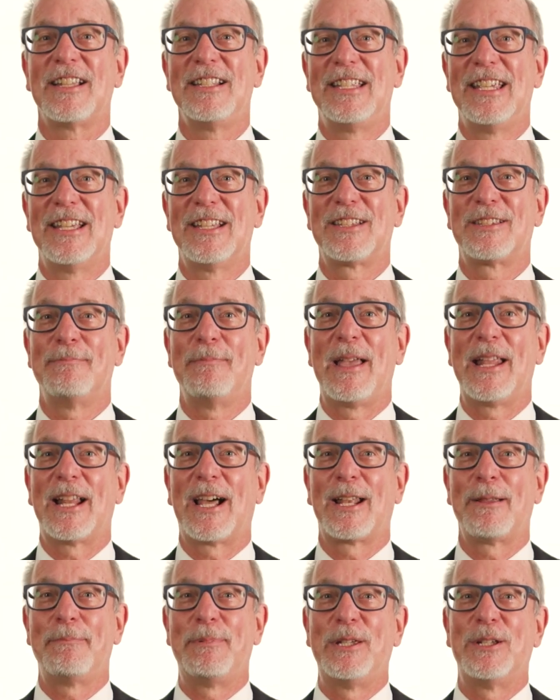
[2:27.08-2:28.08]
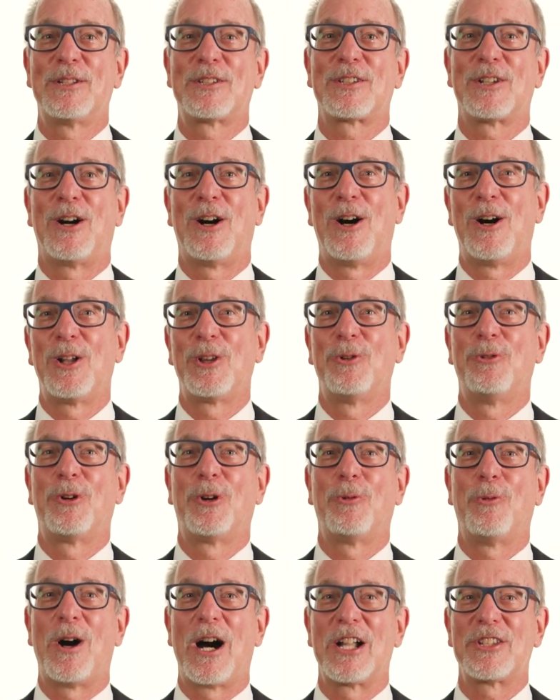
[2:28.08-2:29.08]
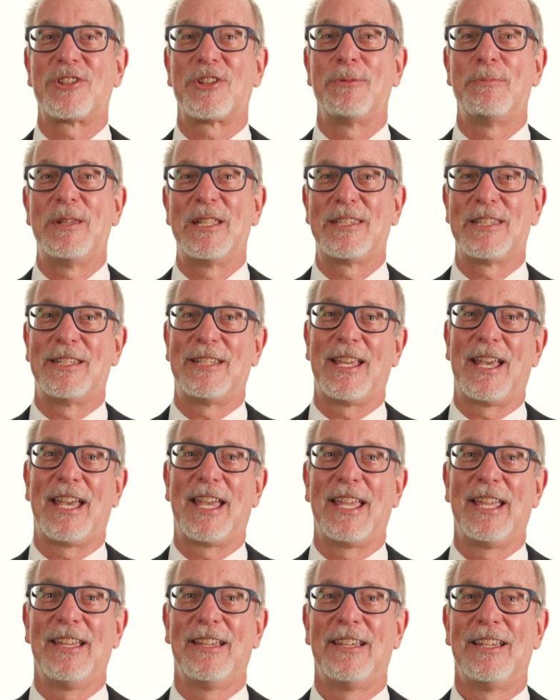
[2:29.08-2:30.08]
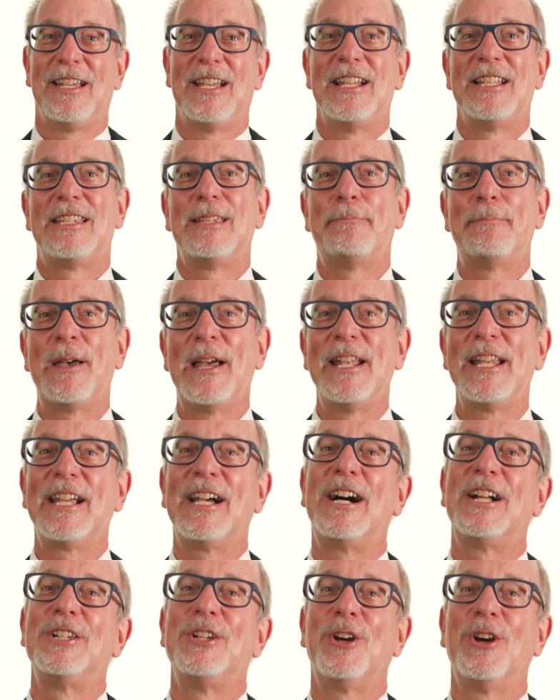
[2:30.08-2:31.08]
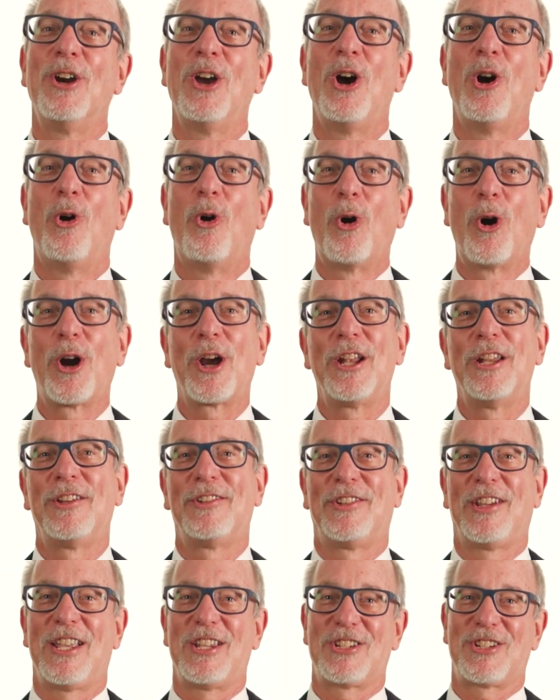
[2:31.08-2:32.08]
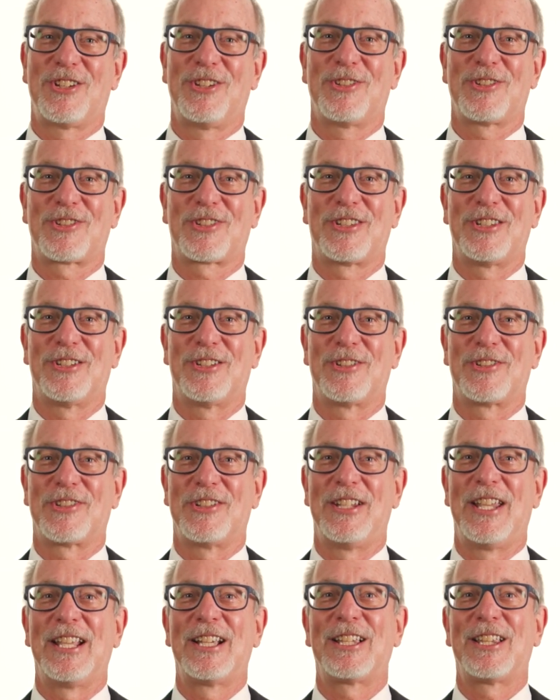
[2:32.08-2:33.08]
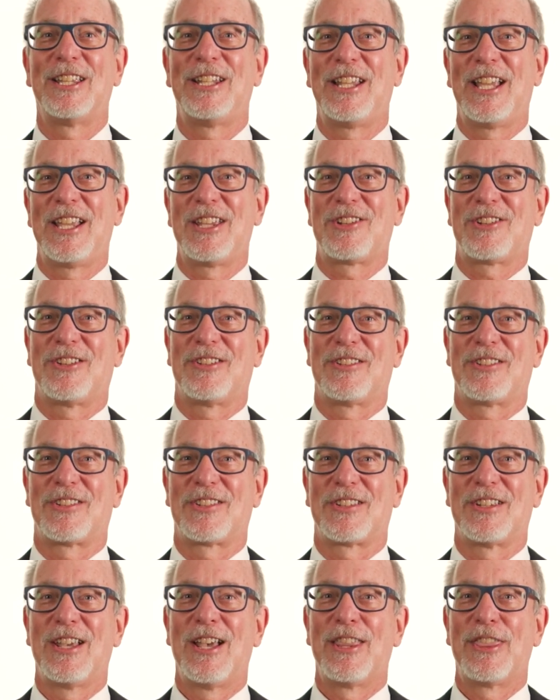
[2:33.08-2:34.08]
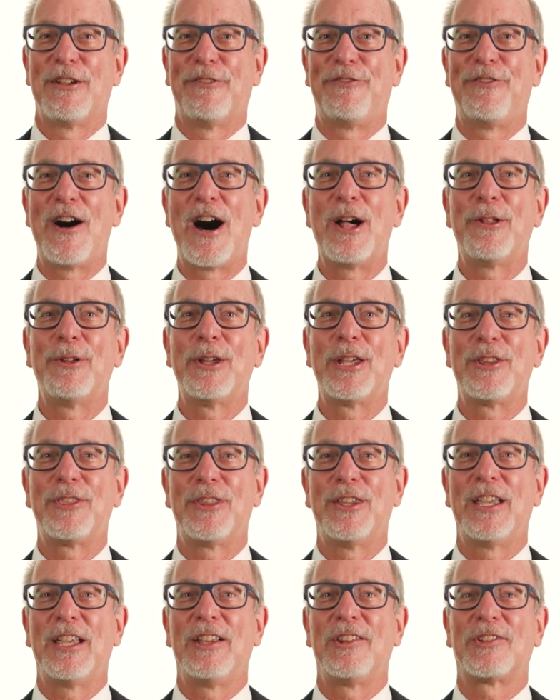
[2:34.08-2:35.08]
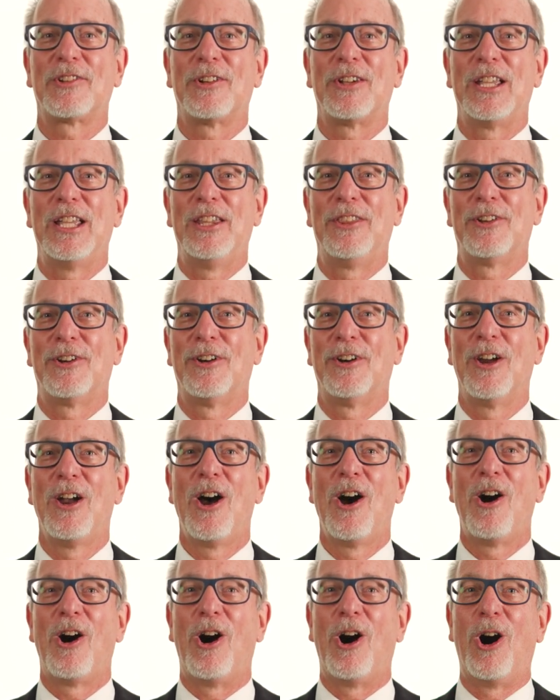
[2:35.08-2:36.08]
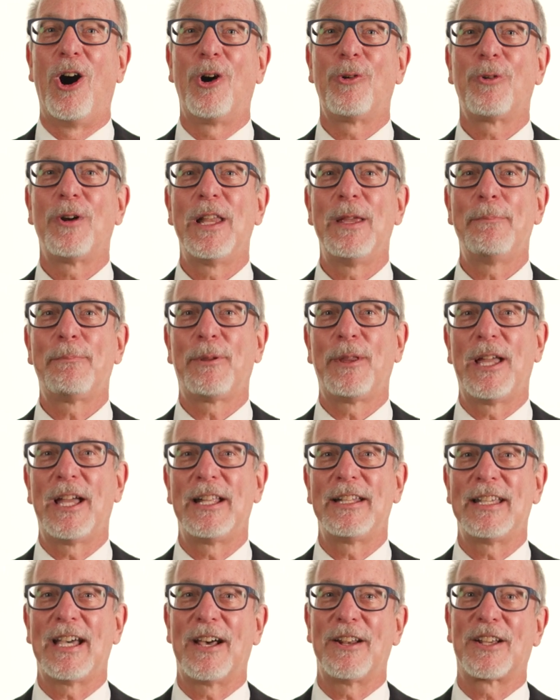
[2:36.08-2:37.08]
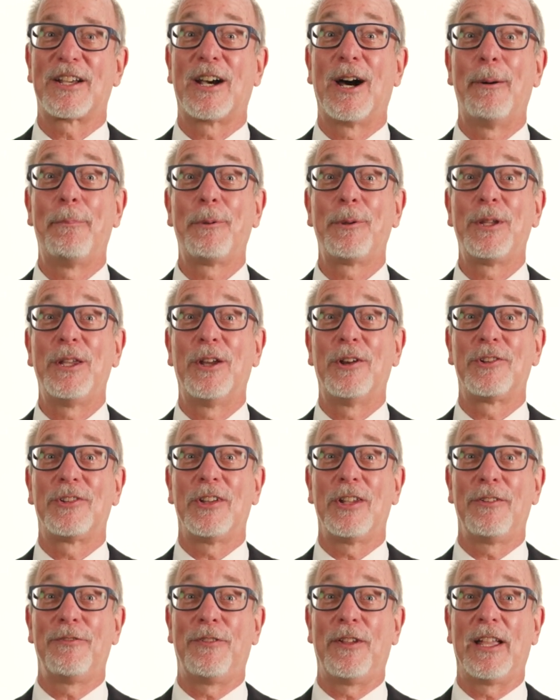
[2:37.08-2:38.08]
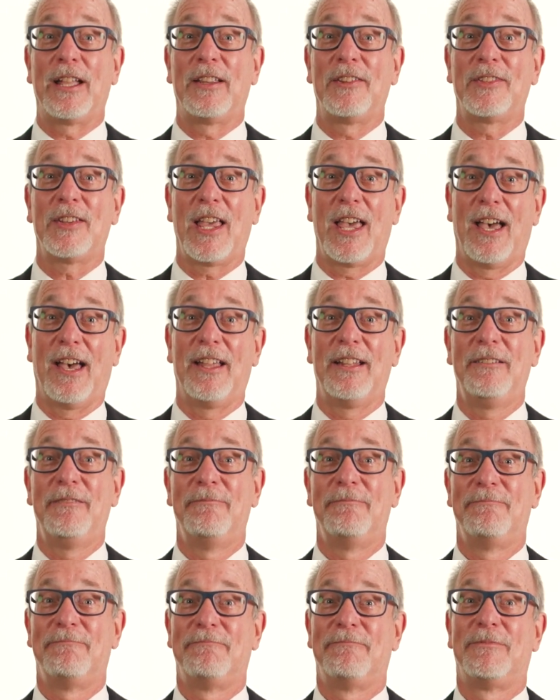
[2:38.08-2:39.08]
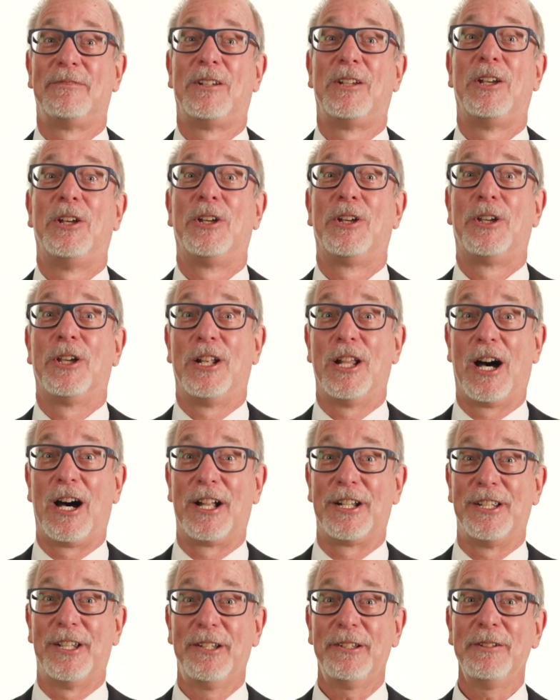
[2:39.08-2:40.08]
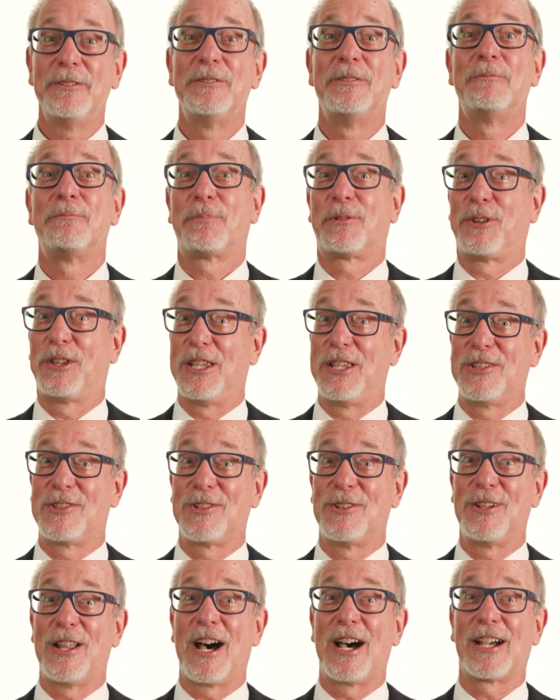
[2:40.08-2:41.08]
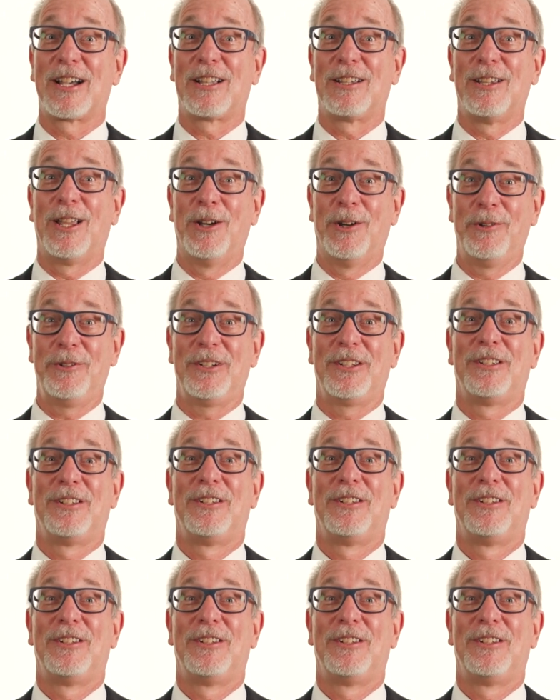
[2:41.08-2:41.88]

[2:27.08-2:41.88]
ideas may not appeal to all who are watching me today, depending on your organizational skills and inclinations. The following things are either already planned out a couple years in advance ahead, good on you, please do not gloat,